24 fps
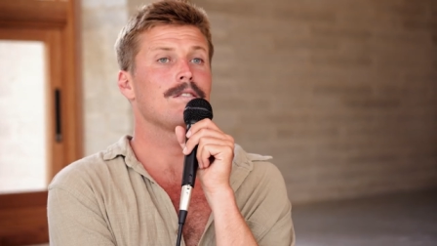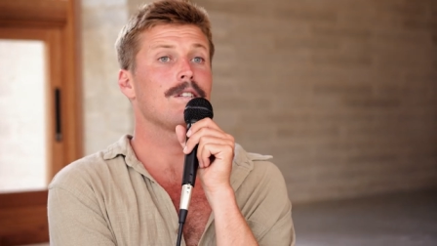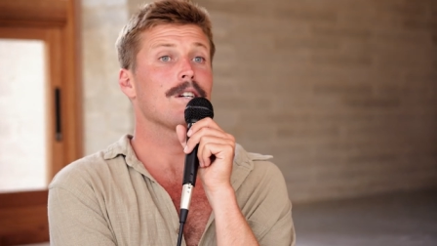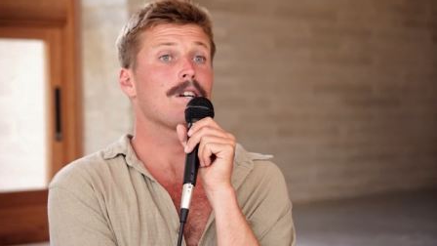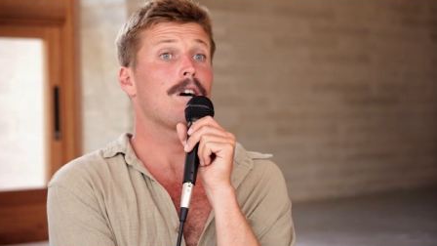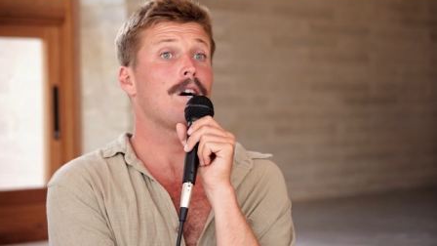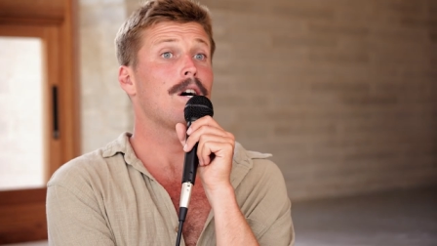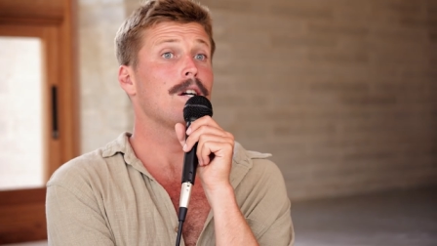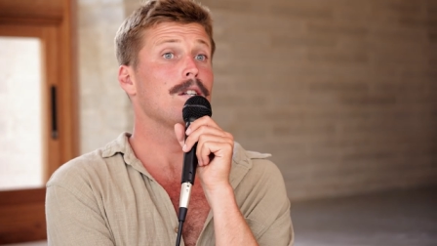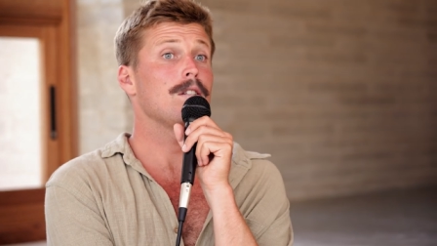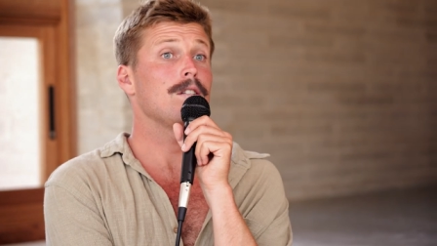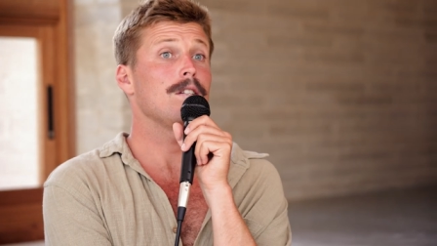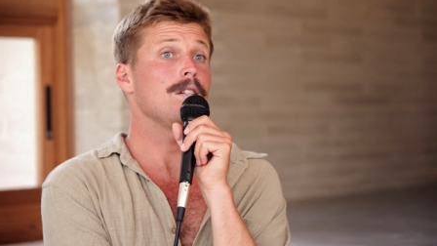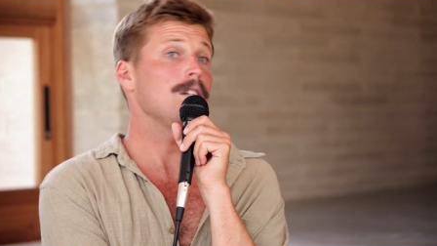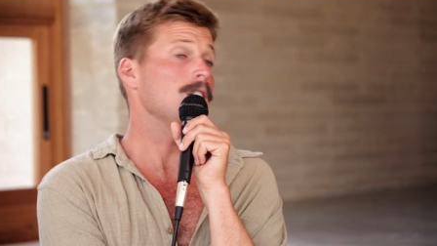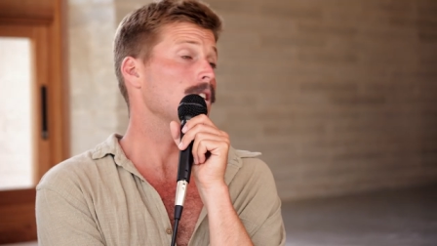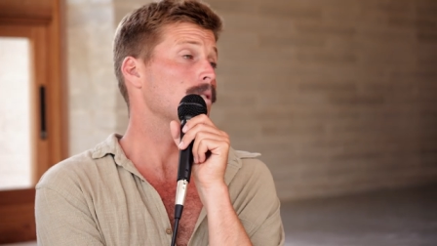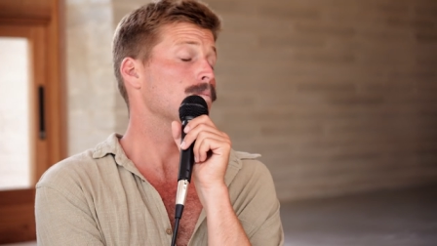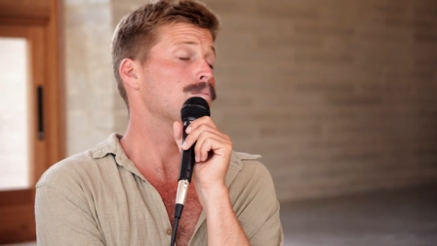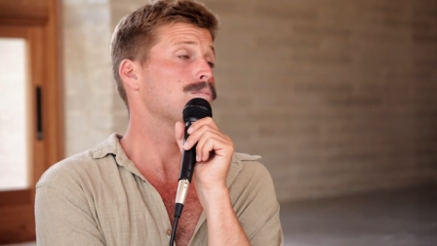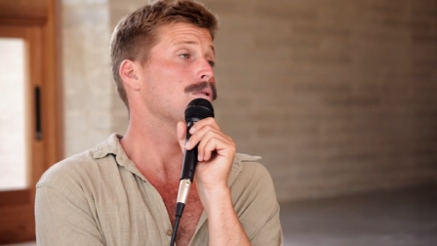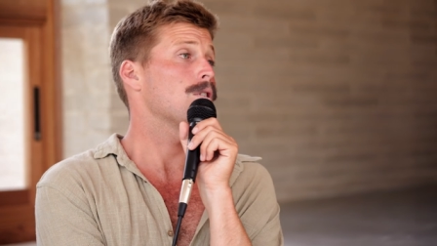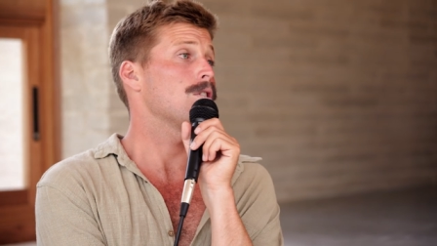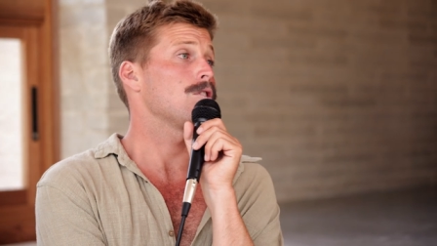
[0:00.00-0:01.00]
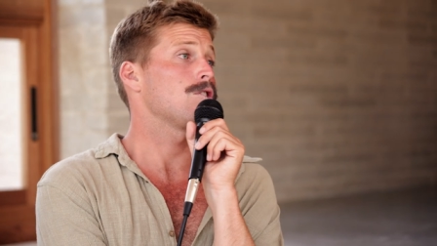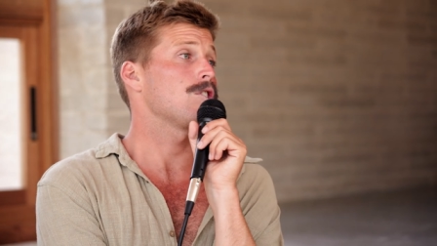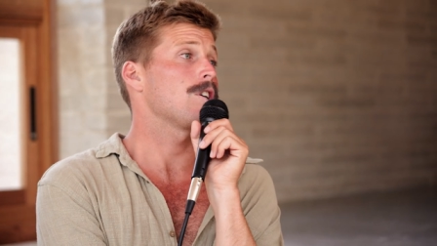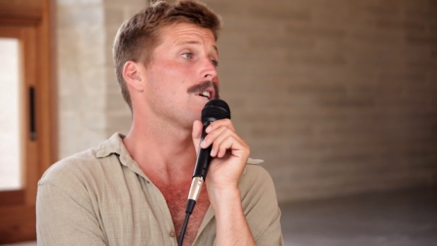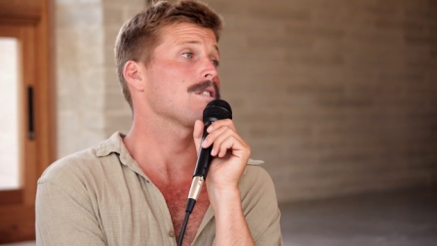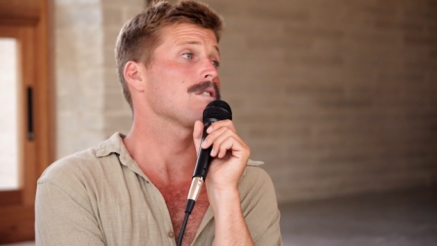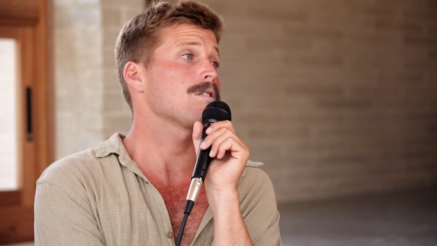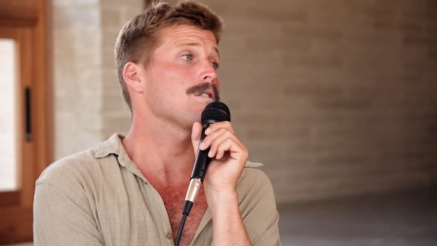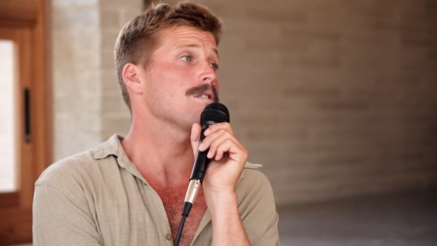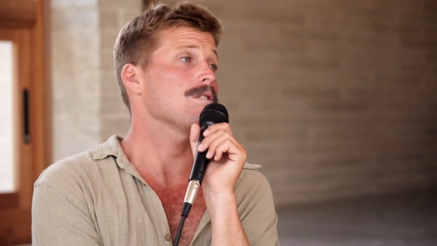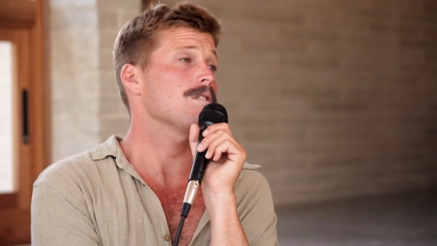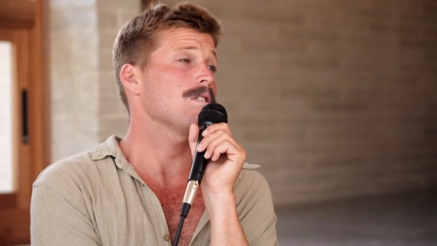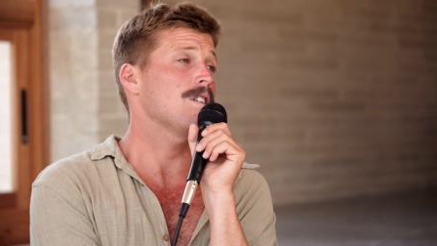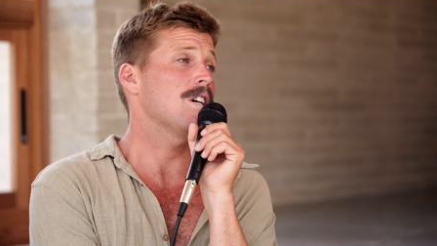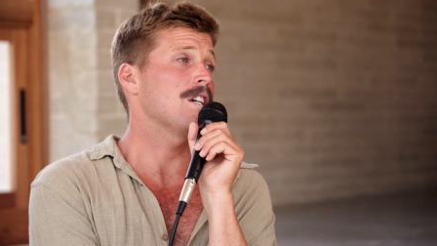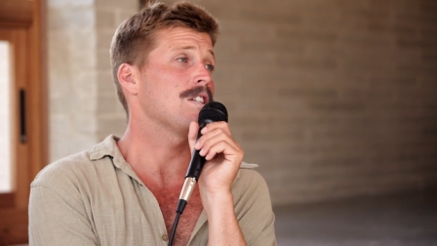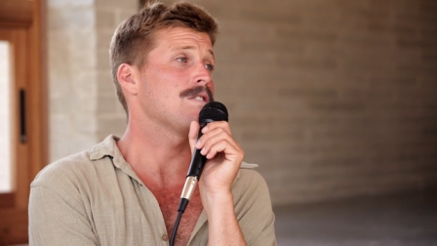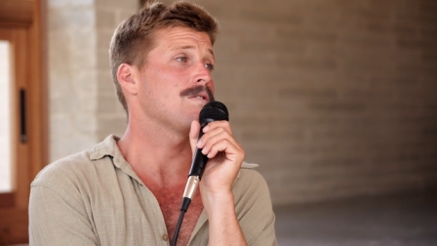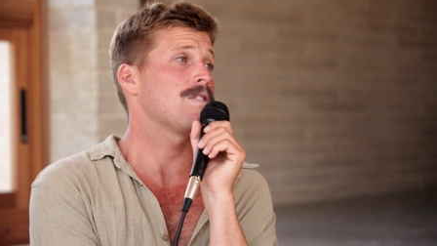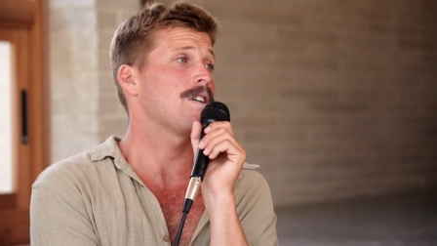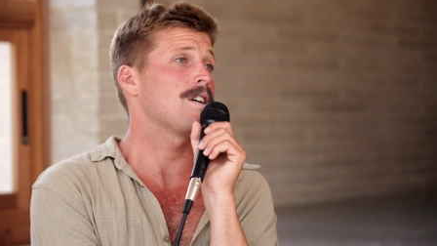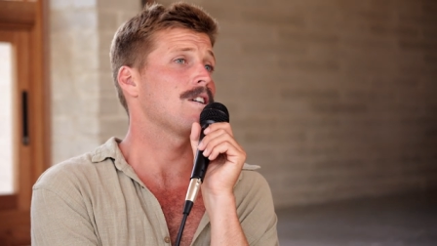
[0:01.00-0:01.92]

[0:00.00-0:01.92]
Like, I need a project as mm.